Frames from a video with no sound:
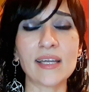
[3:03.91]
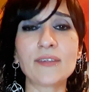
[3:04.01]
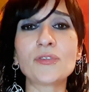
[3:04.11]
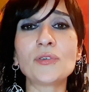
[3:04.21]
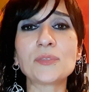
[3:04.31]

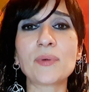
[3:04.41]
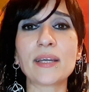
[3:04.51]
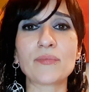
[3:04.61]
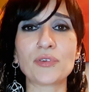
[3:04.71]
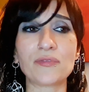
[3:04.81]
And of course, by
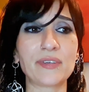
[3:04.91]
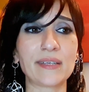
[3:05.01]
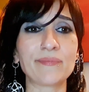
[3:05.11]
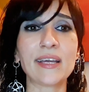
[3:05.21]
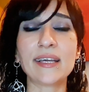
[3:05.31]

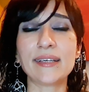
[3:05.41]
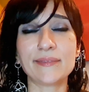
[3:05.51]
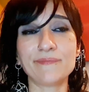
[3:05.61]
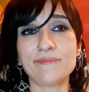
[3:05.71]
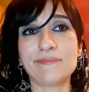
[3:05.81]
improving,
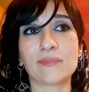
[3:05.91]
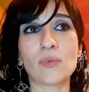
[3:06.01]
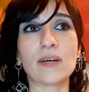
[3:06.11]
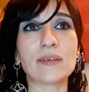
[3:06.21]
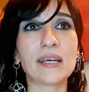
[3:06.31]

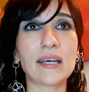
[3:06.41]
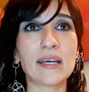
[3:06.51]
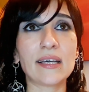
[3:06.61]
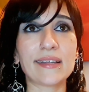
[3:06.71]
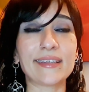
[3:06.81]
well,
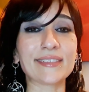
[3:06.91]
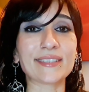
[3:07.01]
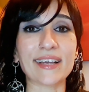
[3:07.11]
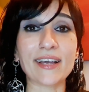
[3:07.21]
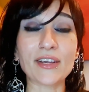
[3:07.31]
things
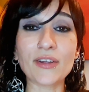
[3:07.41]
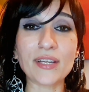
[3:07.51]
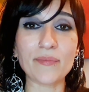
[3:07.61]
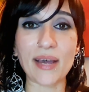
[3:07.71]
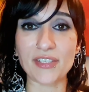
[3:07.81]
like, I can
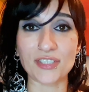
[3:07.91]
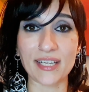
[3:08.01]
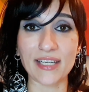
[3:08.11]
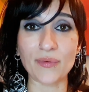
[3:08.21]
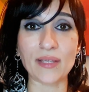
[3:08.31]
only
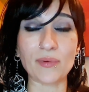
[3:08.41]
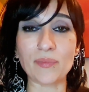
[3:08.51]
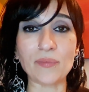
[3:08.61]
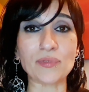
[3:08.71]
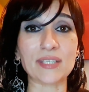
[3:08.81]
imagine anyway, when
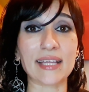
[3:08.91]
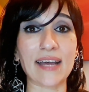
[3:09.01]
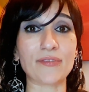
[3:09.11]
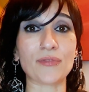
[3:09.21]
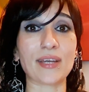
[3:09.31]
people say they
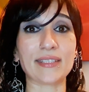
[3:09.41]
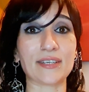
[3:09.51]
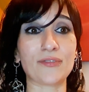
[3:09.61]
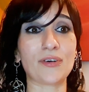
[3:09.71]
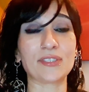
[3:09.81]
have a great
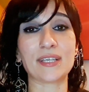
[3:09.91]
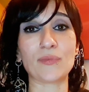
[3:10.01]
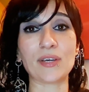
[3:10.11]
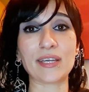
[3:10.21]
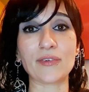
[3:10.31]

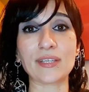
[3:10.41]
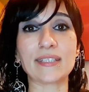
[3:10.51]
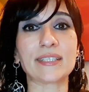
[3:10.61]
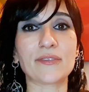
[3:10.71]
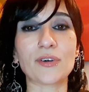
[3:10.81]
self-concept, working on
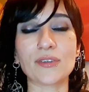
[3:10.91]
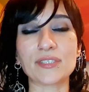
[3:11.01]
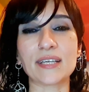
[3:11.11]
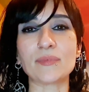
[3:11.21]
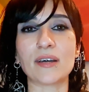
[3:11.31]
their
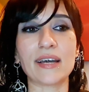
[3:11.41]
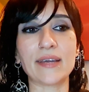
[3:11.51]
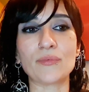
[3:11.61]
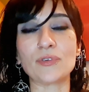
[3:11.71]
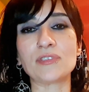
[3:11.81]
self-concept,
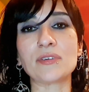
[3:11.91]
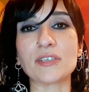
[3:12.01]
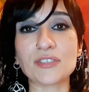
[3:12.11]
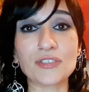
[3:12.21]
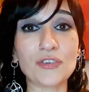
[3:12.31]
I would
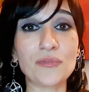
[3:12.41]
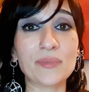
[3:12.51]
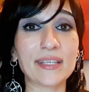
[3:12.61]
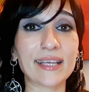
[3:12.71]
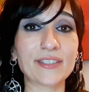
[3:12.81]

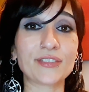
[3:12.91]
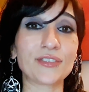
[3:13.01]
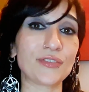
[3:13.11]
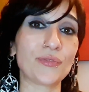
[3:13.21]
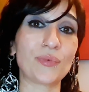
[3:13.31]
assume that that's
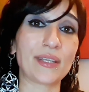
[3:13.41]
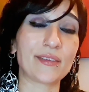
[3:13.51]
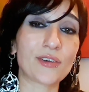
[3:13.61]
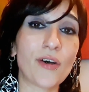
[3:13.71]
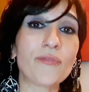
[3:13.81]
to do
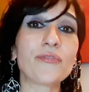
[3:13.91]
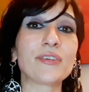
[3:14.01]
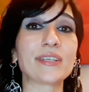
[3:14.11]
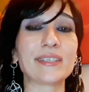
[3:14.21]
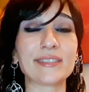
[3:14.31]
with
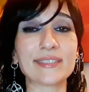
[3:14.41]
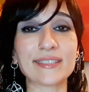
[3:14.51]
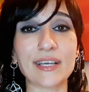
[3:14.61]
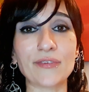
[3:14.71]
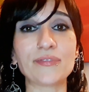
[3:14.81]
confidence,
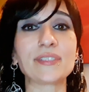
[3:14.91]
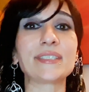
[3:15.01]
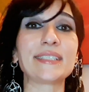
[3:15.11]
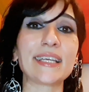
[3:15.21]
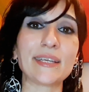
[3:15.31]

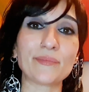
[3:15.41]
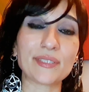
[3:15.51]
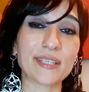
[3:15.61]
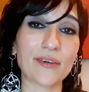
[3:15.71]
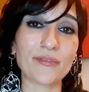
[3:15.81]
self-esteem,
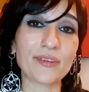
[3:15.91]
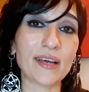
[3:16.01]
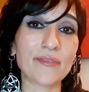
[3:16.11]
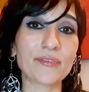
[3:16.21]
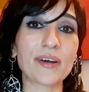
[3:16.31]

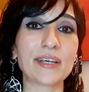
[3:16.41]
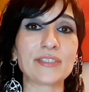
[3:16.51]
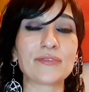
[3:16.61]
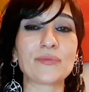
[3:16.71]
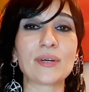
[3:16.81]
self-love
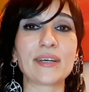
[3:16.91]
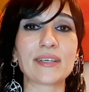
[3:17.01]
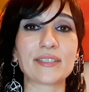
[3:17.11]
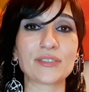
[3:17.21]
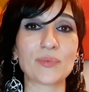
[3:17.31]
kind of
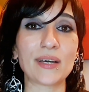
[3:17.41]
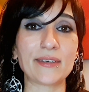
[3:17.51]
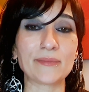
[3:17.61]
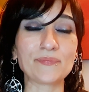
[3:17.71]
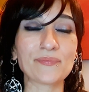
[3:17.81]
work as
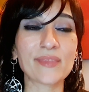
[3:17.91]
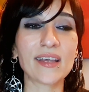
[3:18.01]
well.